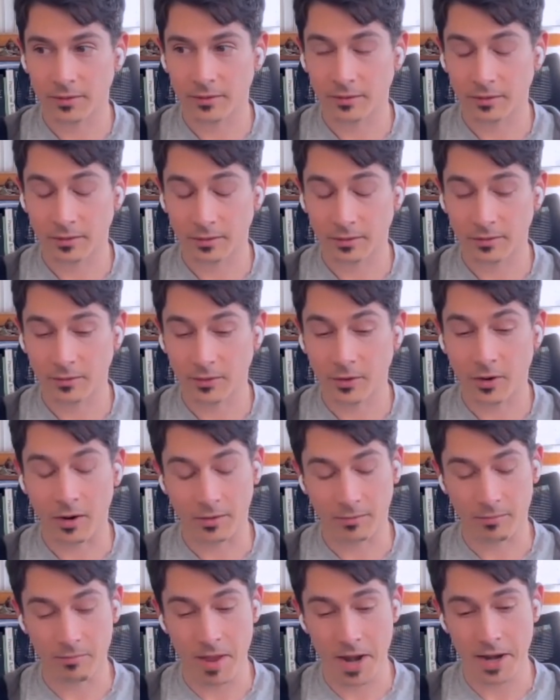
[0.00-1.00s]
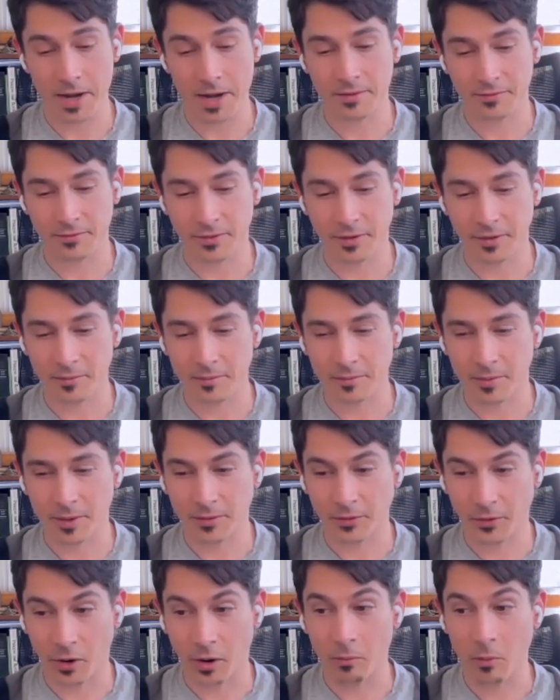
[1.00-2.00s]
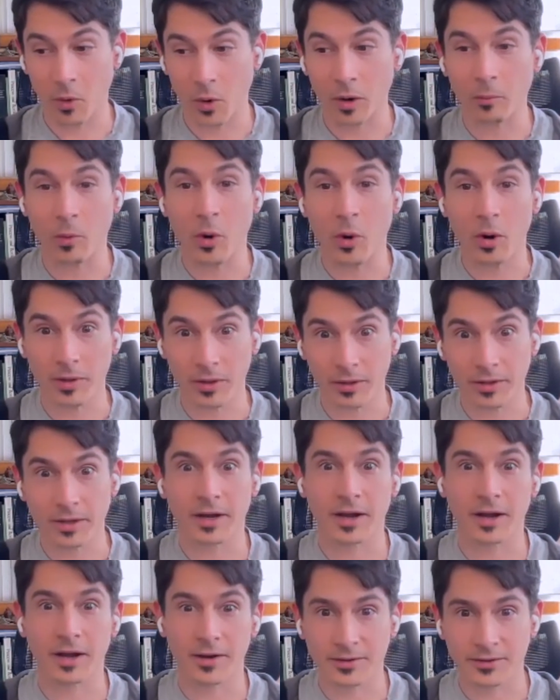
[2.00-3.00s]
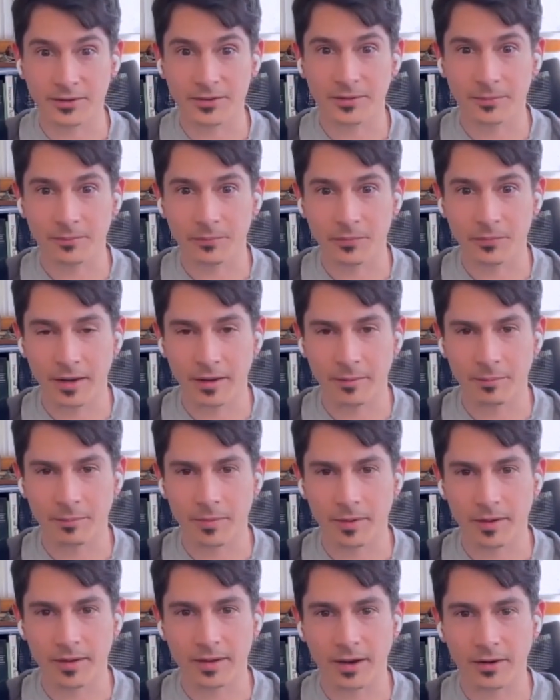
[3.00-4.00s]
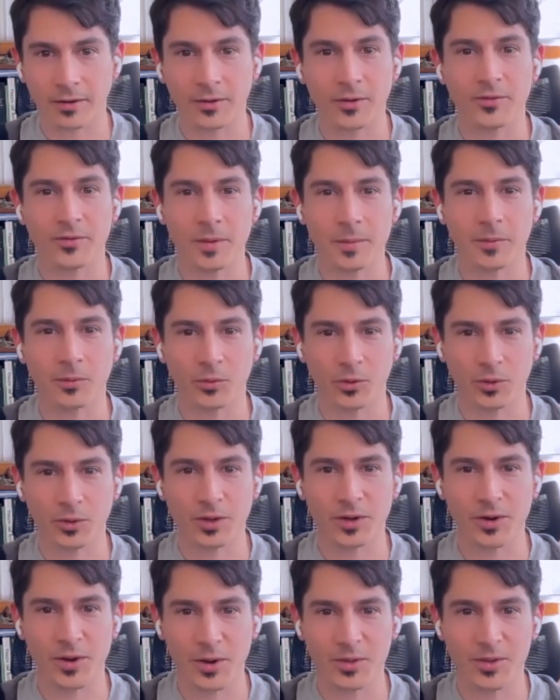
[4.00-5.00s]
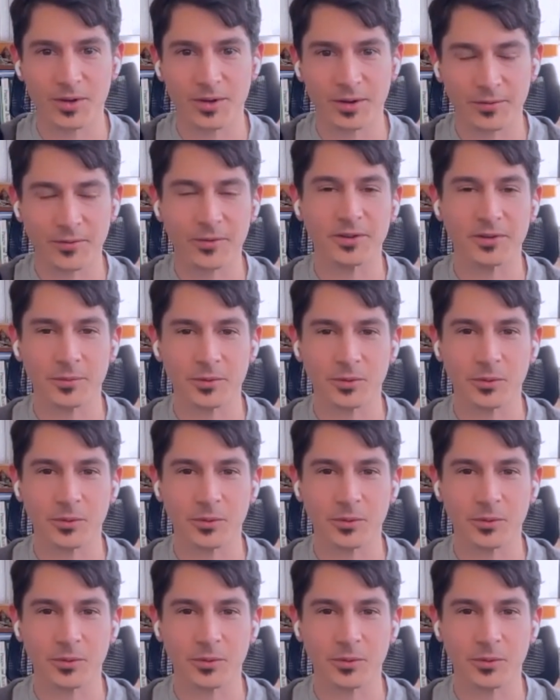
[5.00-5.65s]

there aren't many of them, but there are more and more billionaires. And I don't know if people really know the difference between